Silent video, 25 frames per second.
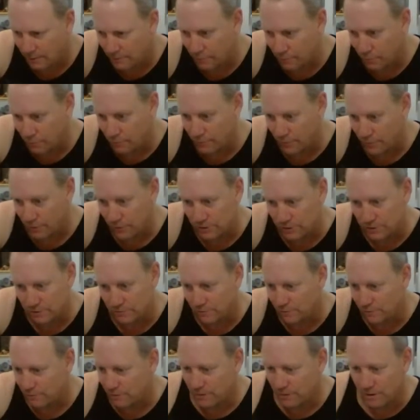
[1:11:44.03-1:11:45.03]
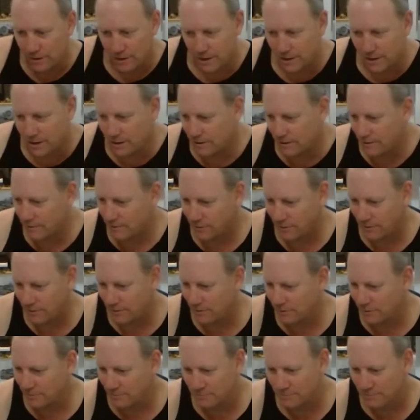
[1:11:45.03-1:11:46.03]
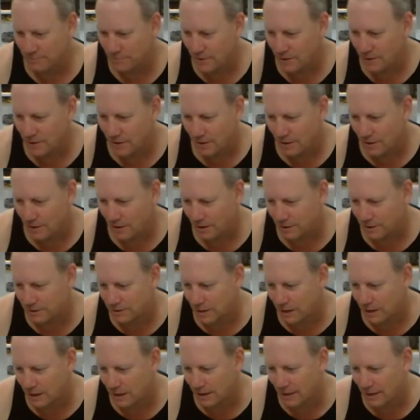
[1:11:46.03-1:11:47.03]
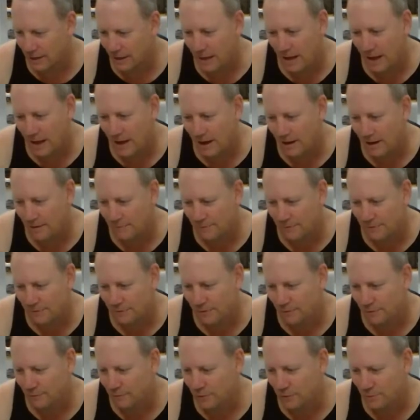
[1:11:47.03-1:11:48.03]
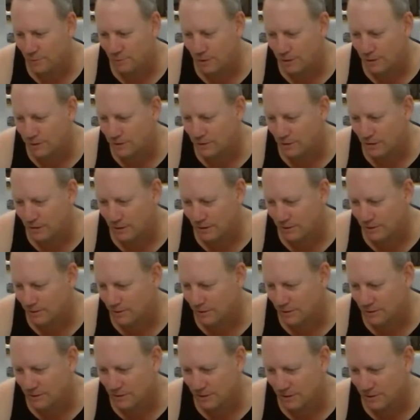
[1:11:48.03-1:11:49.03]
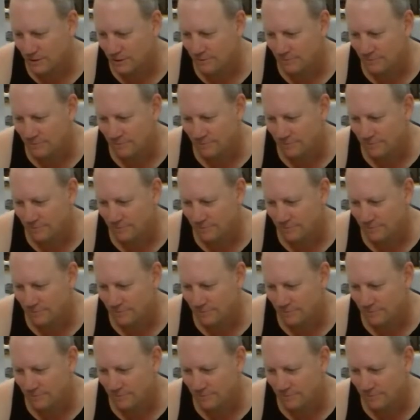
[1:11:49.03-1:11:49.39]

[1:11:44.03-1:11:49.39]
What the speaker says: Four versus right, yeah. I tell you, I laughed. There's a few bits I just